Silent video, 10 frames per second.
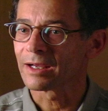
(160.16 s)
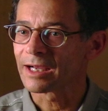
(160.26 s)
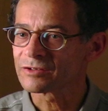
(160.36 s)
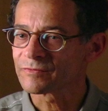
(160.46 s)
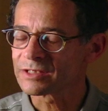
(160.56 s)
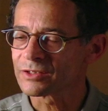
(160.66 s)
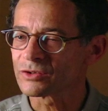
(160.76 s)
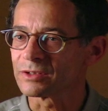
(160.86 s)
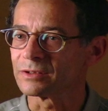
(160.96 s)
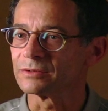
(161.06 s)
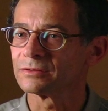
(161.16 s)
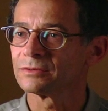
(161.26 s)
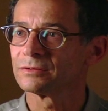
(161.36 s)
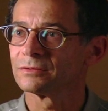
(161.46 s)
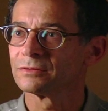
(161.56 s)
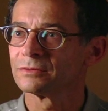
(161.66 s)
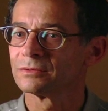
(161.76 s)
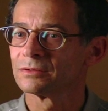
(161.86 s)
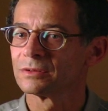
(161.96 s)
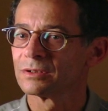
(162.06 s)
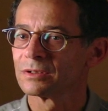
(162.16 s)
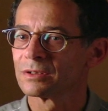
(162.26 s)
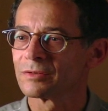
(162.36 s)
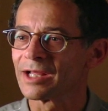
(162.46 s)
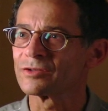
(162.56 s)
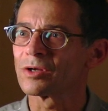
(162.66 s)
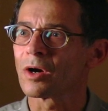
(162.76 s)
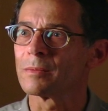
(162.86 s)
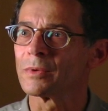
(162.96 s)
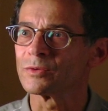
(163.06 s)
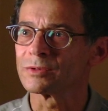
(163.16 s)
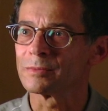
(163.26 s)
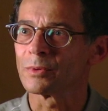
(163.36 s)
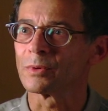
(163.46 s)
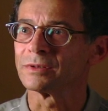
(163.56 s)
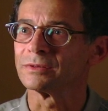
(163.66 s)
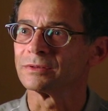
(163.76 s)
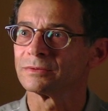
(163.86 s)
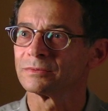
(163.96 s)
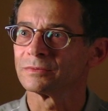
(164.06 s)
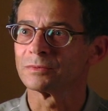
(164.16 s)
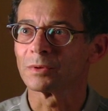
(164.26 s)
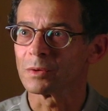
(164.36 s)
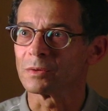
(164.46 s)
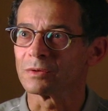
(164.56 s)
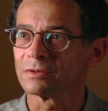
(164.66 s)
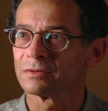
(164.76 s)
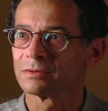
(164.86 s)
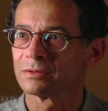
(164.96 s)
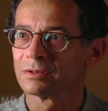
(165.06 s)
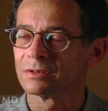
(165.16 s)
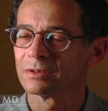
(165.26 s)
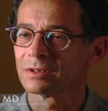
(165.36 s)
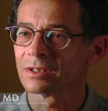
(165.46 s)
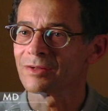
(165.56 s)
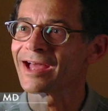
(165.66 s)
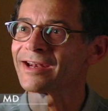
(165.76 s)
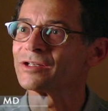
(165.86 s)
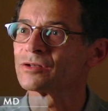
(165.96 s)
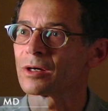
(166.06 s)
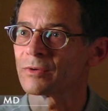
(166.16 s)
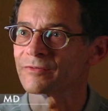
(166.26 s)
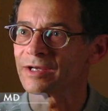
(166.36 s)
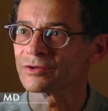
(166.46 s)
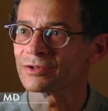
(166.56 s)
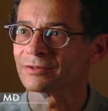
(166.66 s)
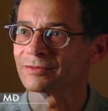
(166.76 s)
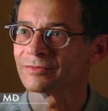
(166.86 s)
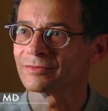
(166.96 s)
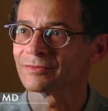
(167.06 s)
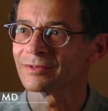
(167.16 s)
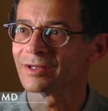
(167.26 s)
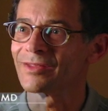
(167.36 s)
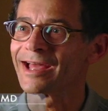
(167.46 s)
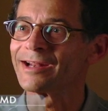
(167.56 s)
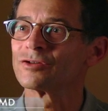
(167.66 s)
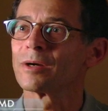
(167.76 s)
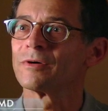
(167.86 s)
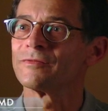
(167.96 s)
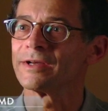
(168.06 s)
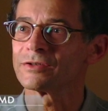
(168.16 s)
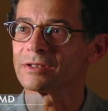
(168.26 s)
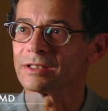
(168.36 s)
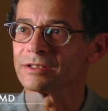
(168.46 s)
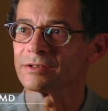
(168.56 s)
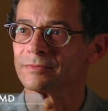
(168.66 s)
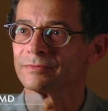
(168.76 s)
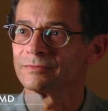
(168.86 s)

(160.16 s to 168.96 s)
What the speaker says: As a physician, that's our most important role, and that is our profession, and that is our professionalism.